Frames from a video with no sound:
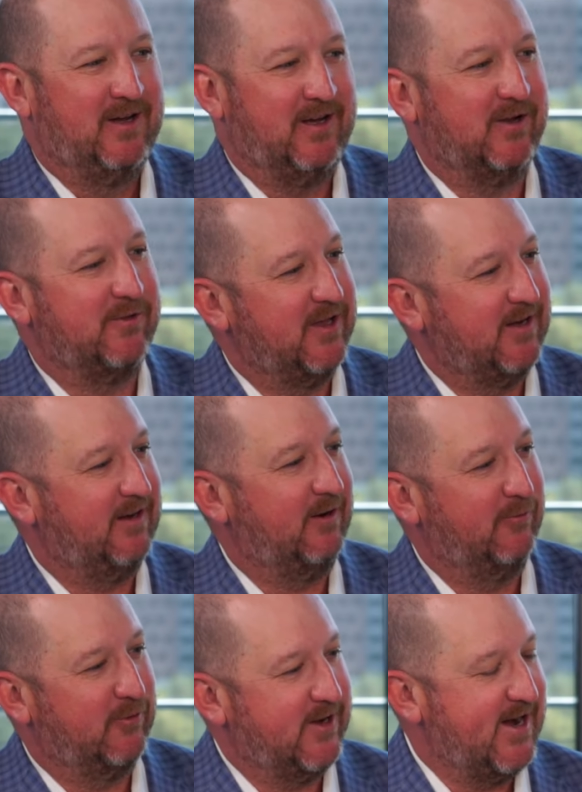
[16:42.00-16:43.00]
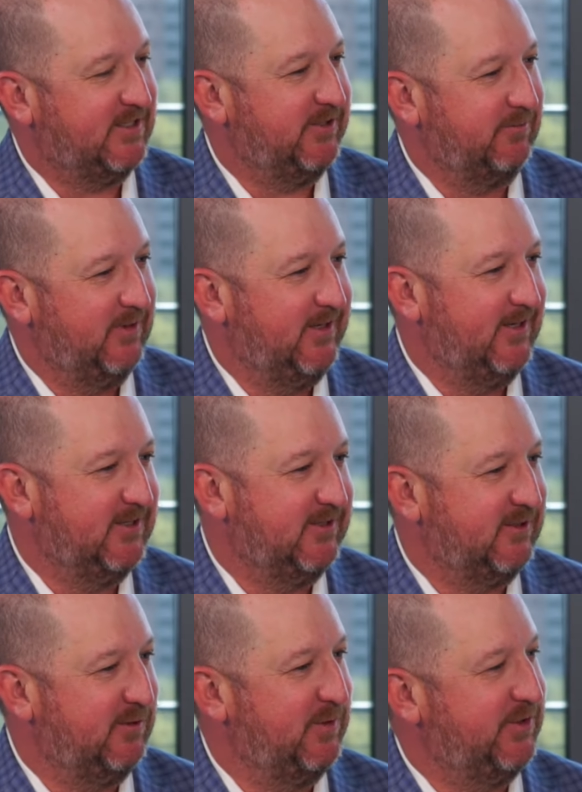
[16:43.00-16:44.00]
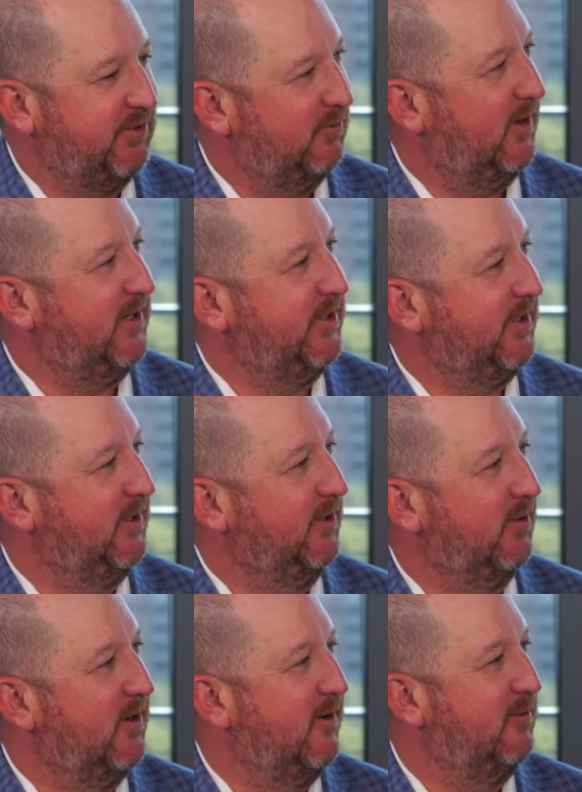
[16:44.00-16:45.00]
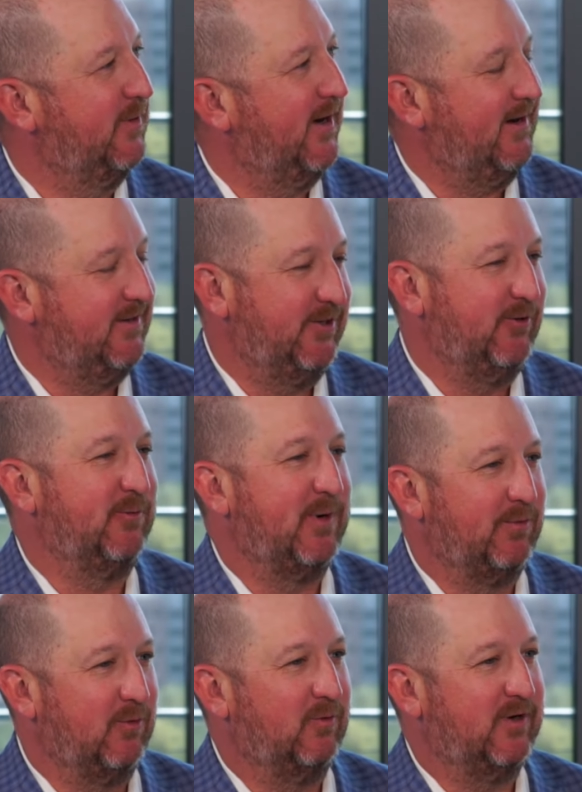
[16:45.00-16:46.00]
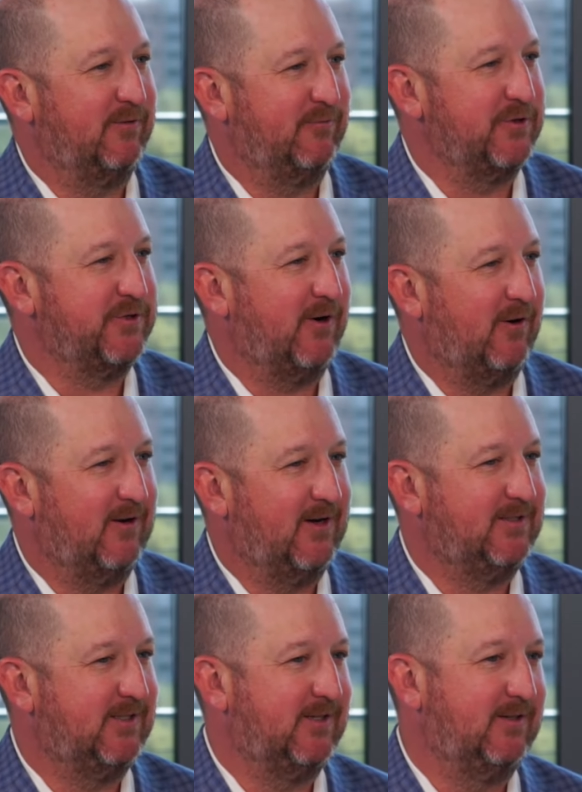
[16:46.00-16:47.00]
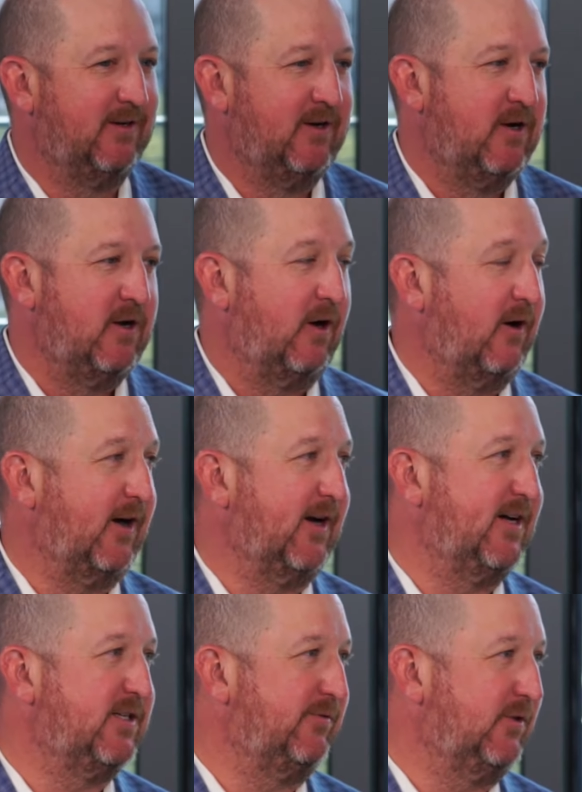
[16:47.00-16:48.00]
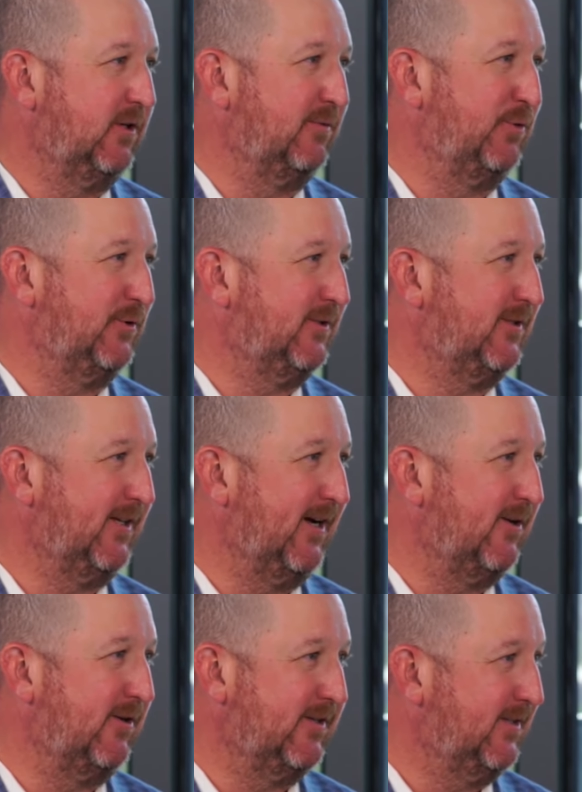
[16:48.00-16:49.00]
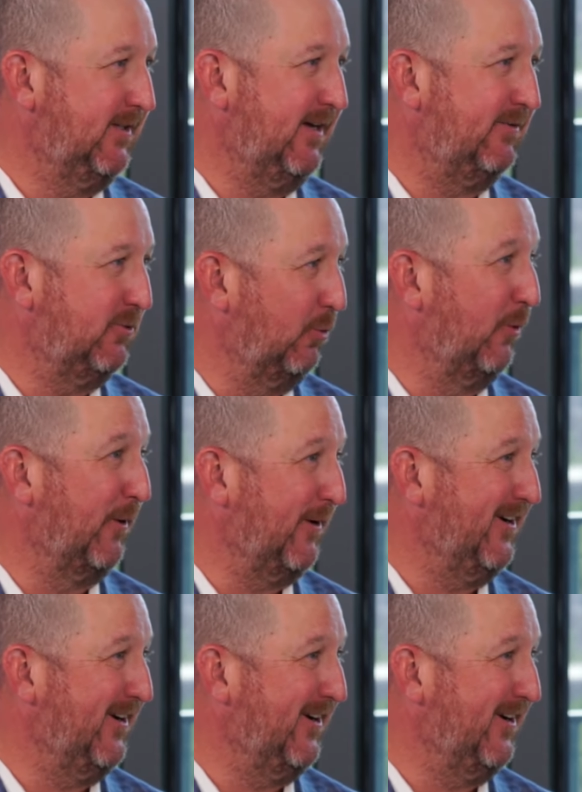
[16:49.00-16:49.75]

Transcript: you know, then over the next three years as commissioner, watching it grow. But I do remember when they first started, I said, "All right, guys, if you're going to put this together, it's going to have to work.